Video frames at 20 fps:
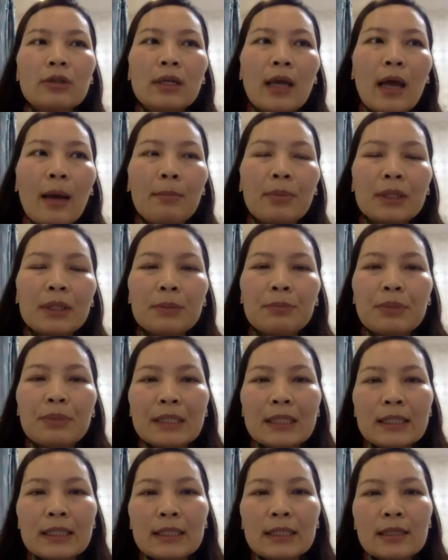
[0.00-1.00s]
the company
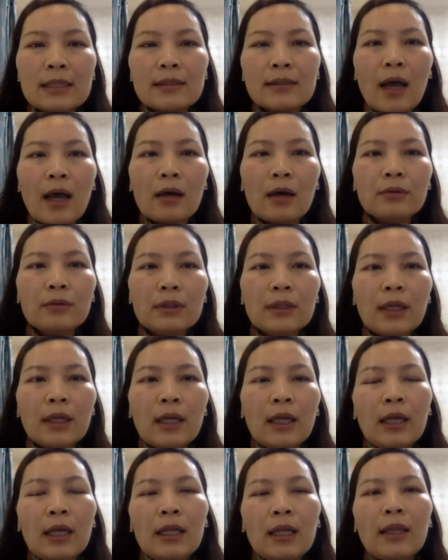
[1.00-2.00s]
business is down.
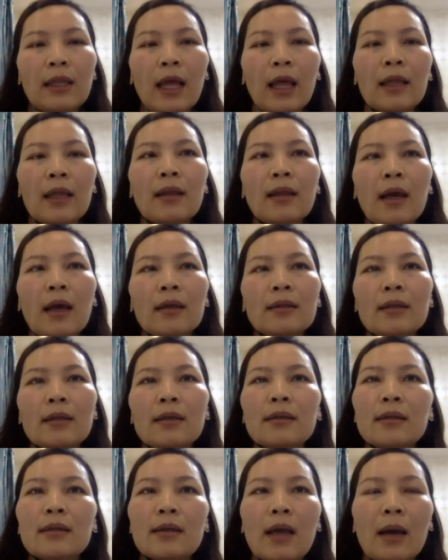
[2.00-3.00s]
Then I
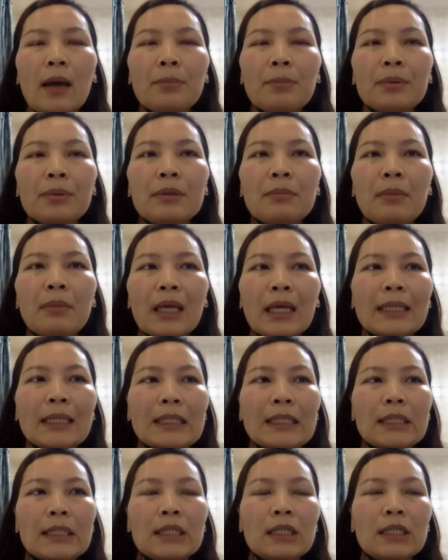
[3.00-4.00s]
think the company make a
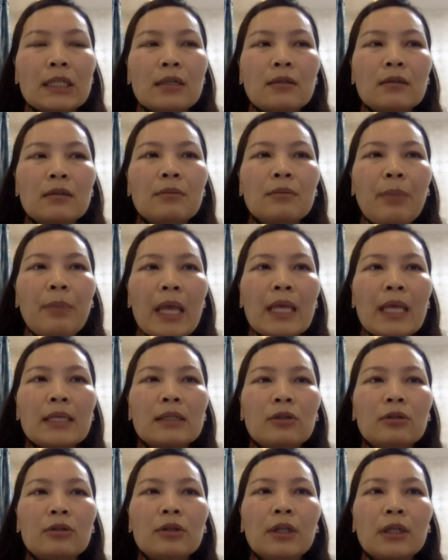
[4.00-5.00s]
decision based
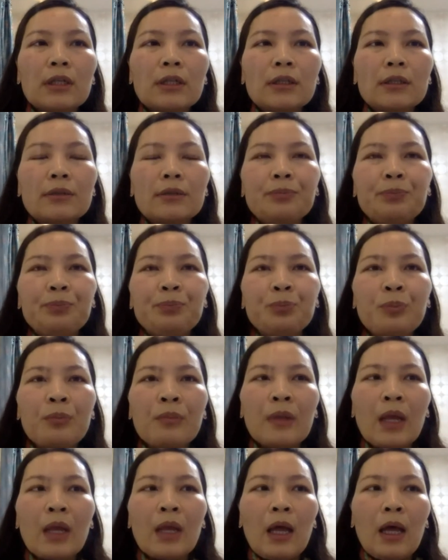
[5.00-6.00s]
on the
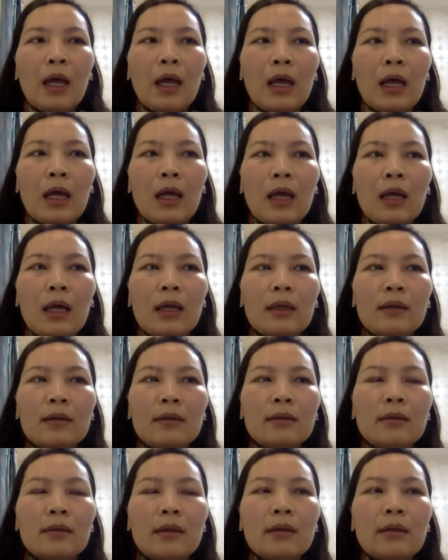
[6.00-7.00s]

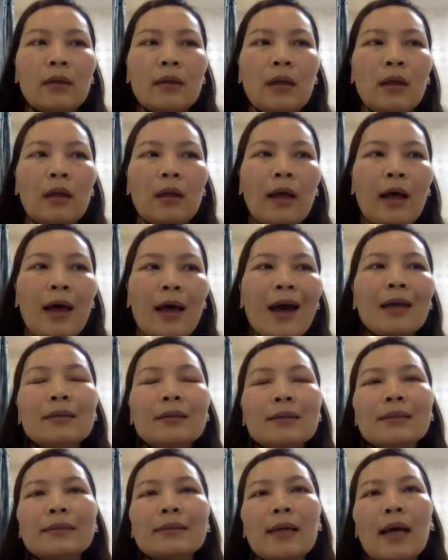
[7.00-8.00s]

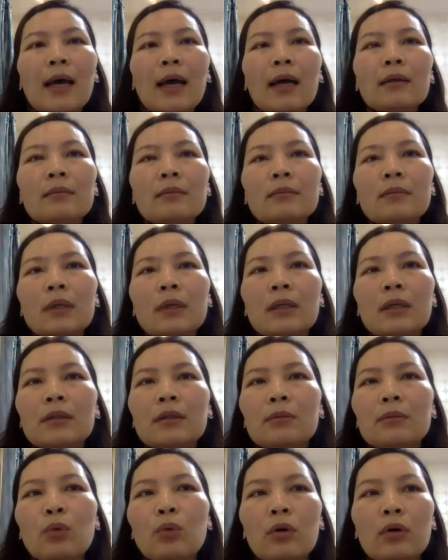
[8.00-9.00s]
idle time
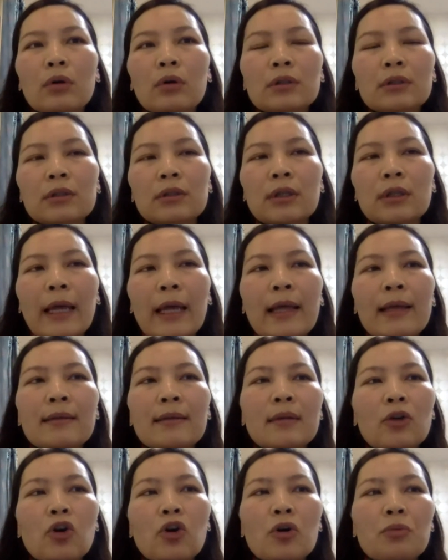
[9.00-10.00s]
mode, and
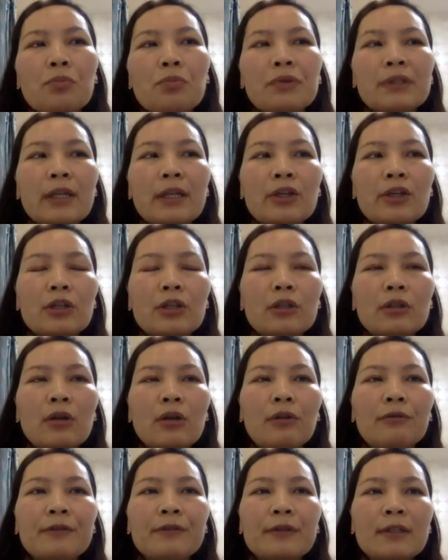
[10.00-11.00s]
the compensation
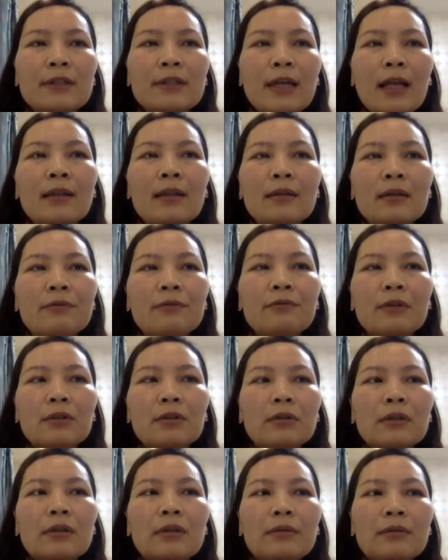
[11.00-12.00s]
of the salary
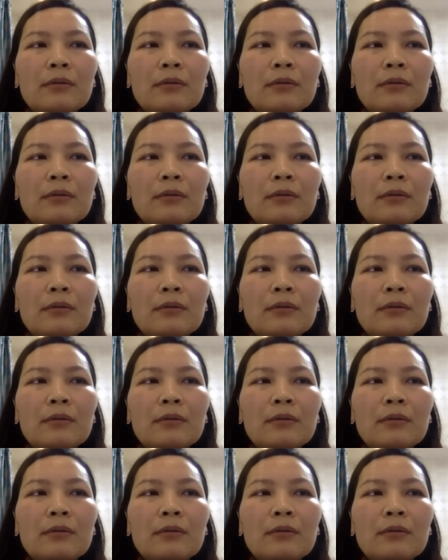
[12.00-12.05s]
will